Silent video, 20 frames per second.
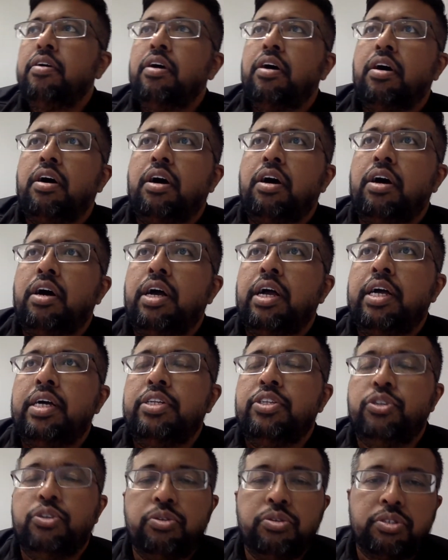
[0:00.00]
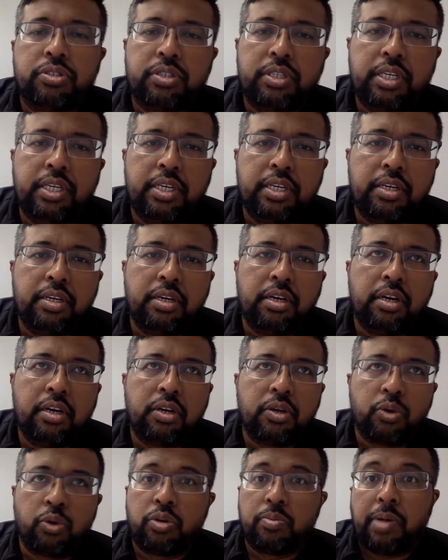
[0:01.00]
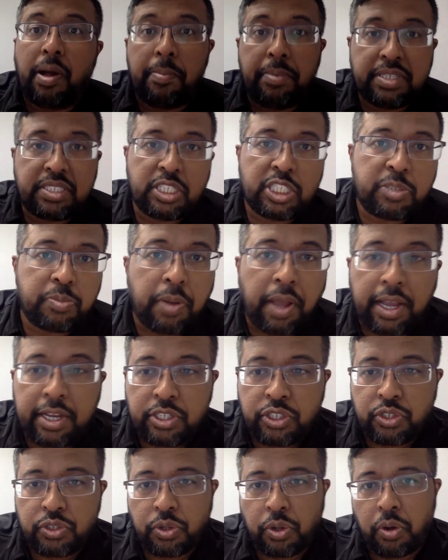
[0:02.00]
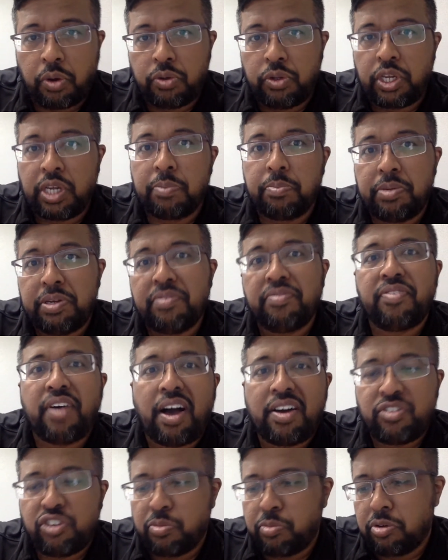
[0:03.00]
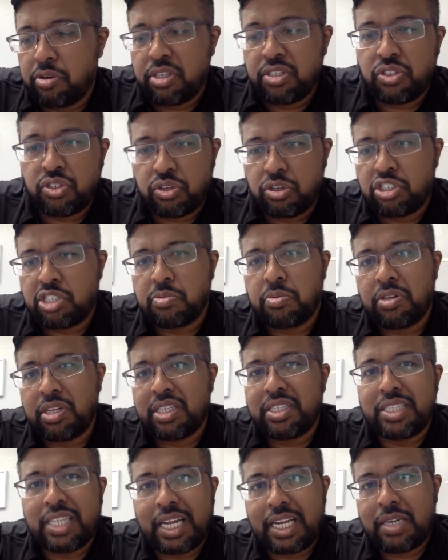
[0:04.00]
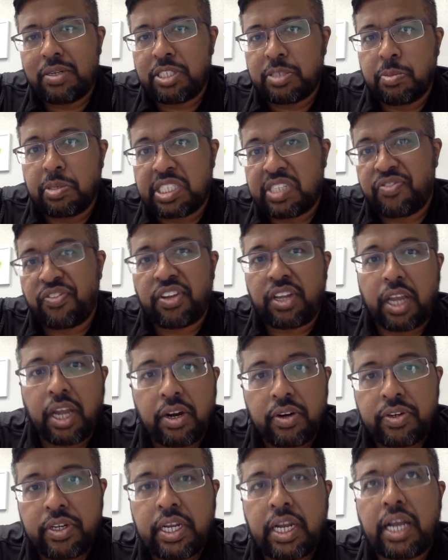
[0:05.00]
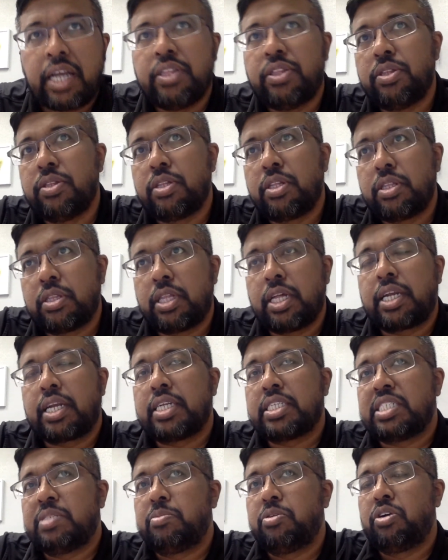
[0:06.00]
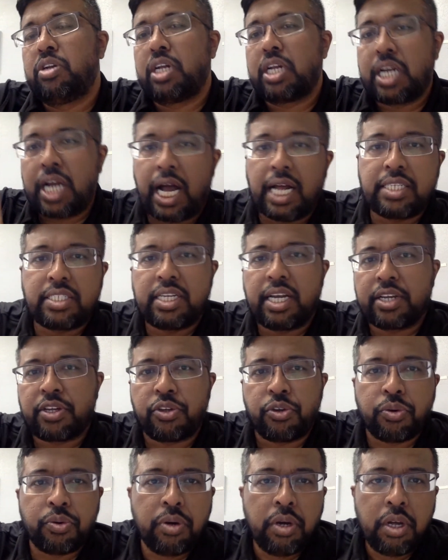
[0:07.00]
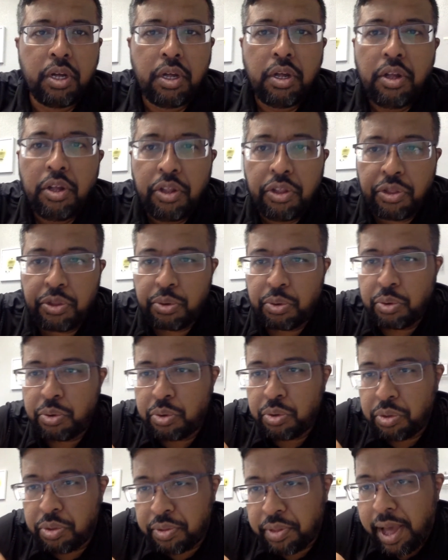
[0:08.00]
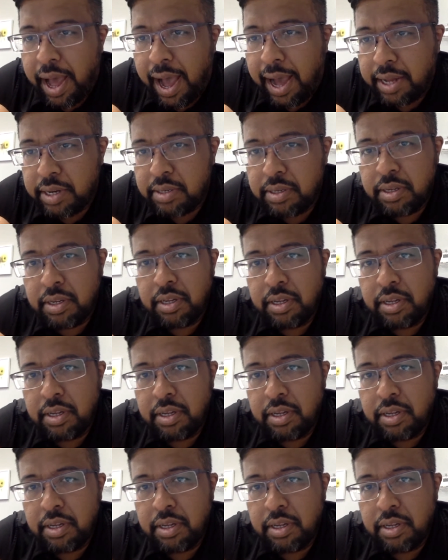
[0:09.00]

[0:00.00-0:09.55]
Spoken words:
and use the Google My Business page so you can be foundable and searchable in that specific area, and the customer going to contact you through that.